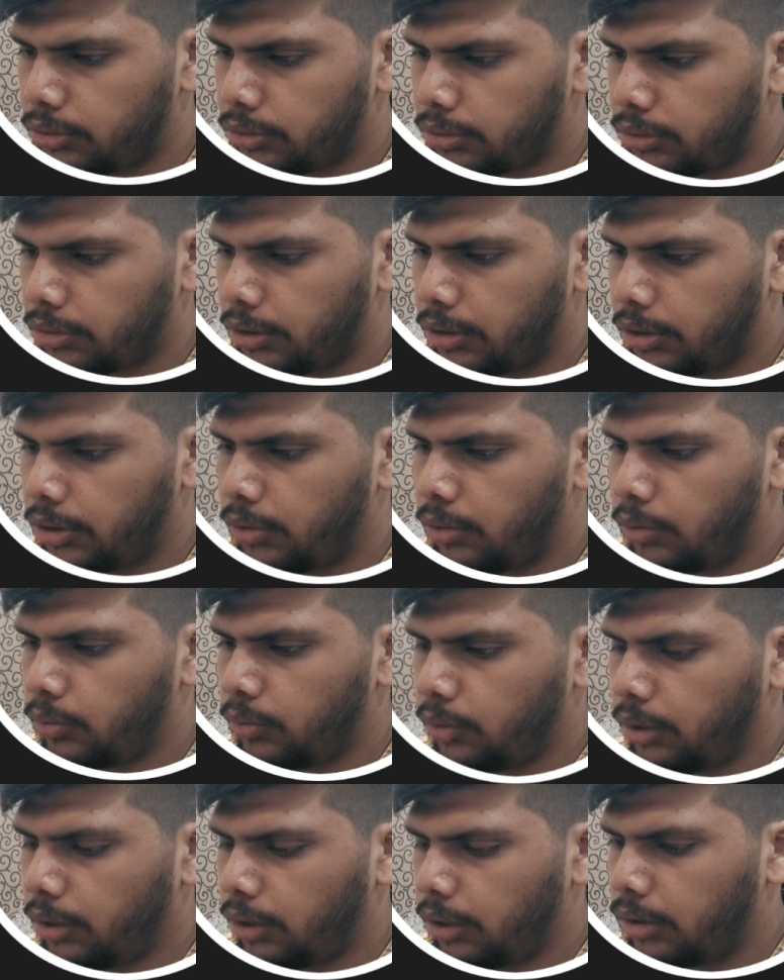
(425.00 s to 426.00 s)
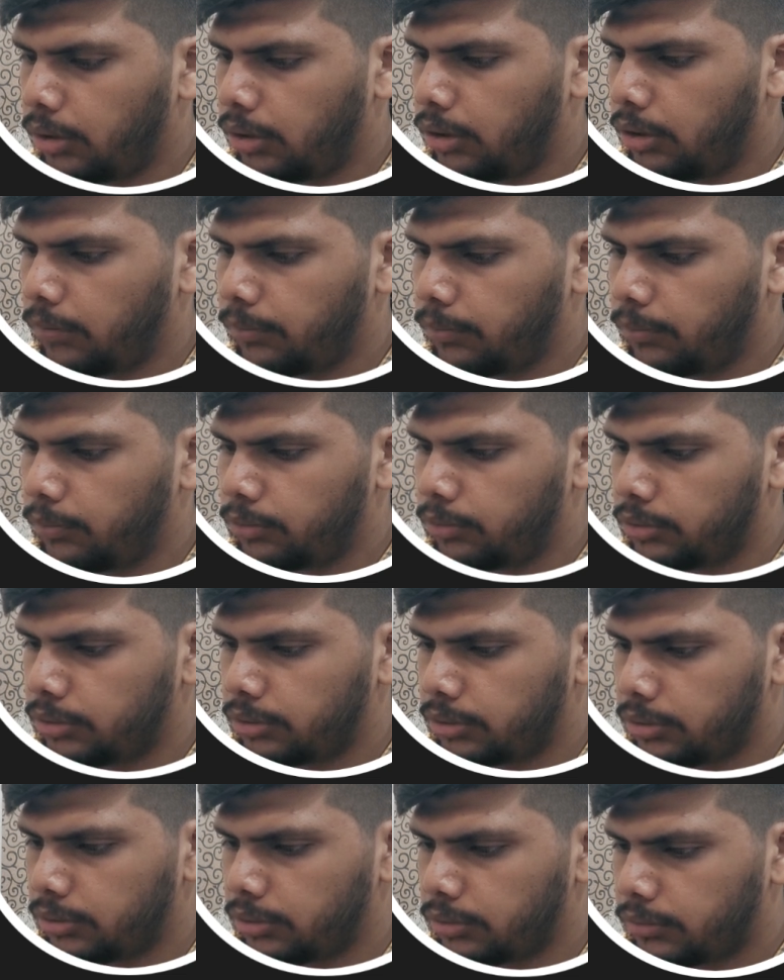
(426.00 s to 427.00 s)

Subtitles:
it to other inputs.